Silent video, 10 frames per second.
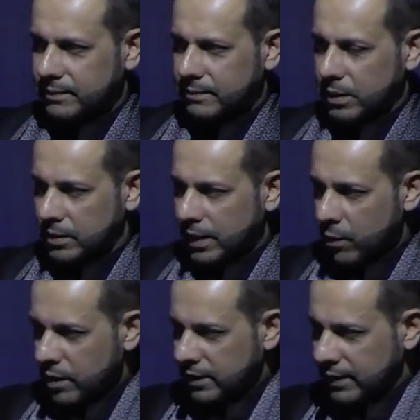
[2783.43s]
because he
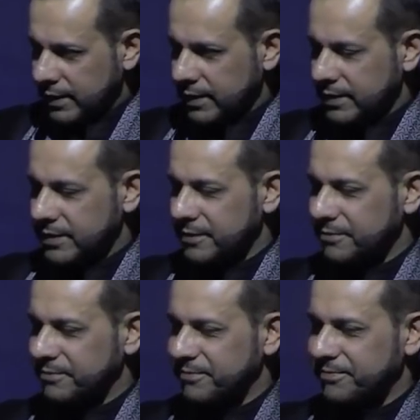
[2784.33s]
wanted it.
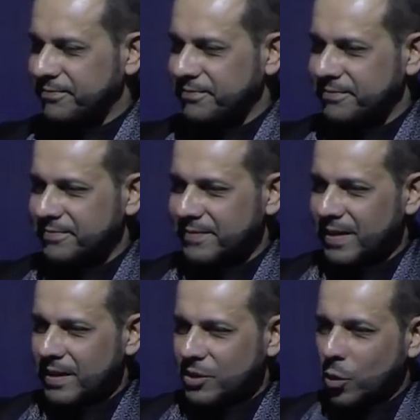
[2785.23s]

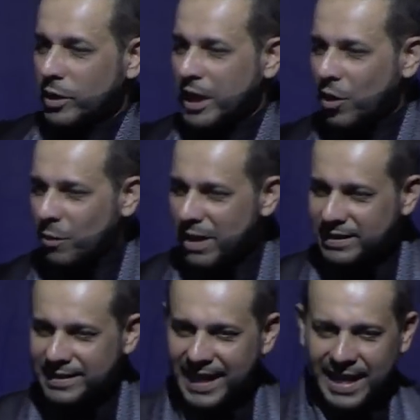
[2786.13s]
So what did Luqman
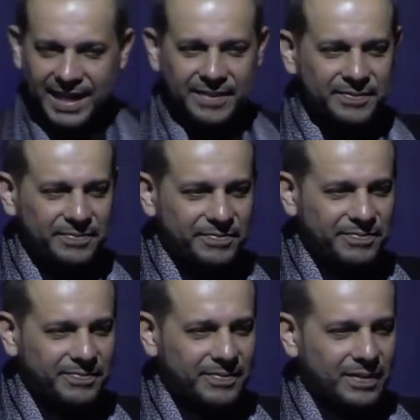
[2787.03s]
say?
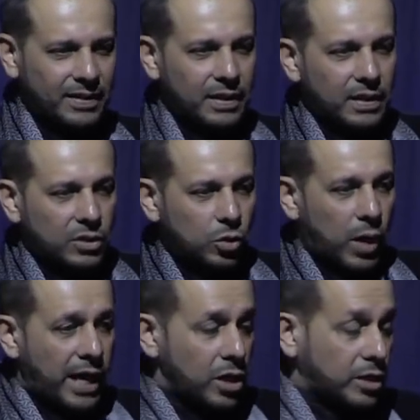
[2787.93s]
So
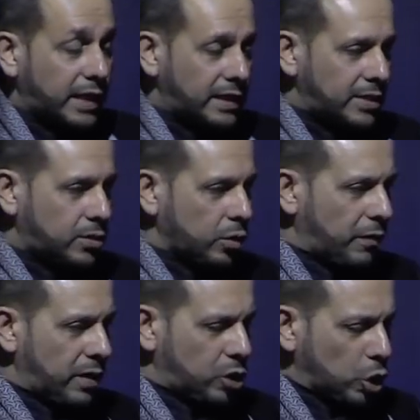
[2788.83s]
I looked at these
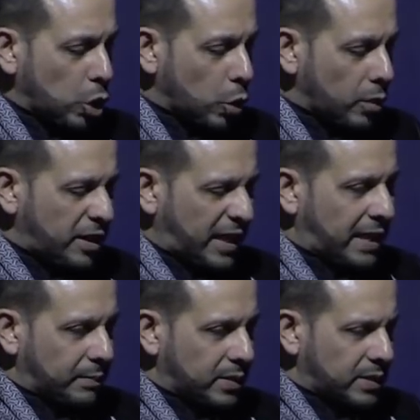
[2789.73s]
two, two
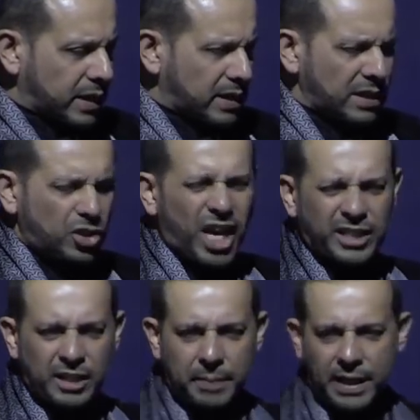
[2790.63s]
themes that
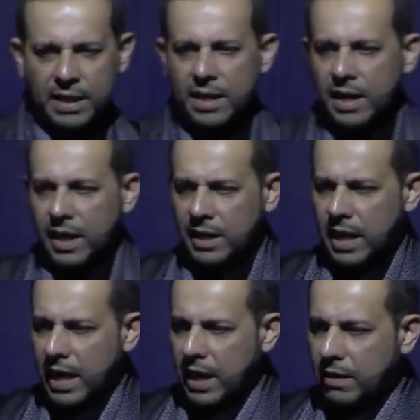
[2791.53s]
attracted me, and
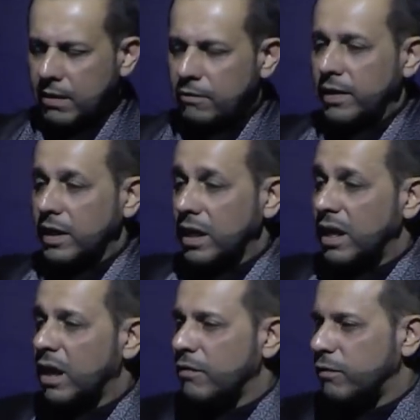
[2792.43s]
I fell in
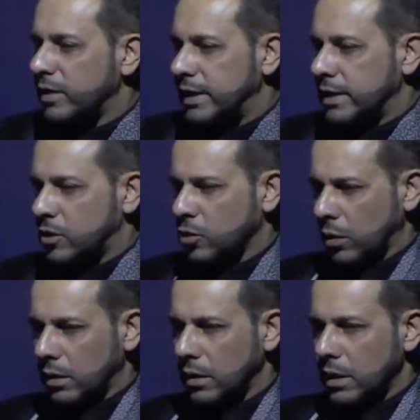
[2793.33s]
love with this surah.
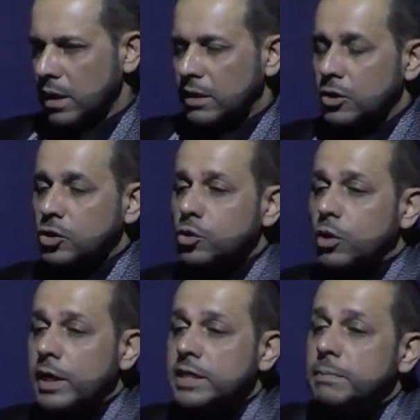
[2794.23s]
This
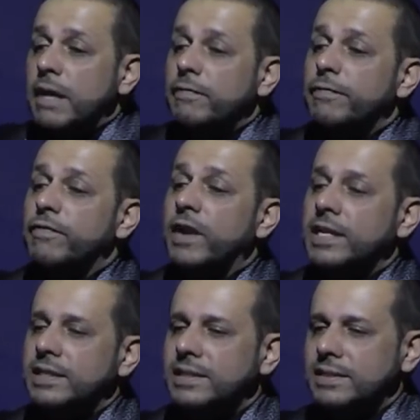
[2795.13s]
surah is my
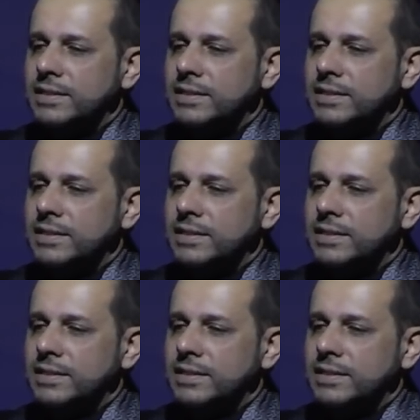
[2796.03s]
friend.